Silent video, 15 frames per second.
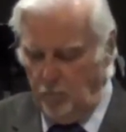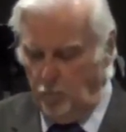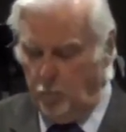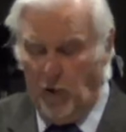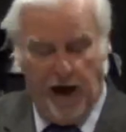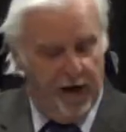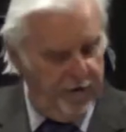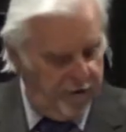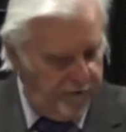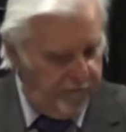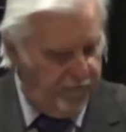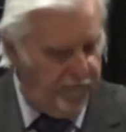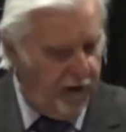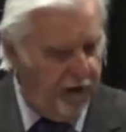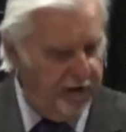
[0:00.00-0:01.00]
Prior to the
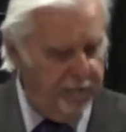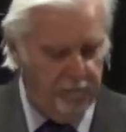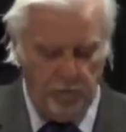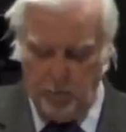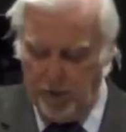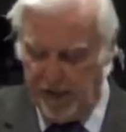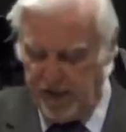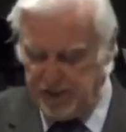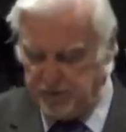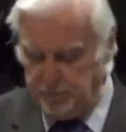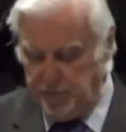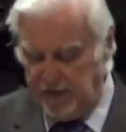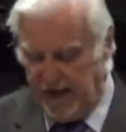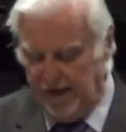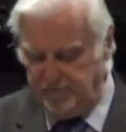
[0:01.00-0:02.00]
fall, they were blessed,
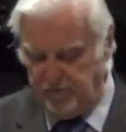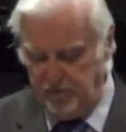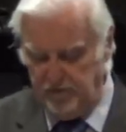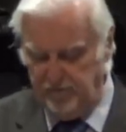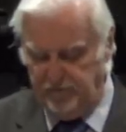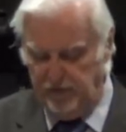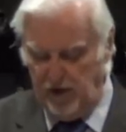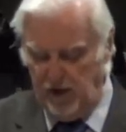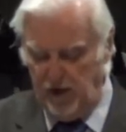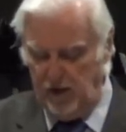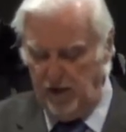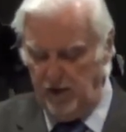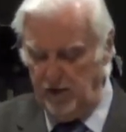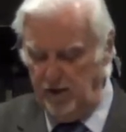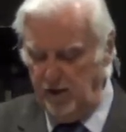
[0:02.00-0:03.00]
but after the
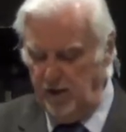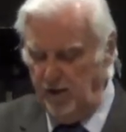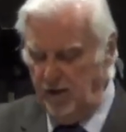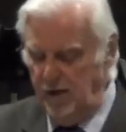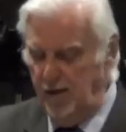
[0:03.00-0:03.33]
fall,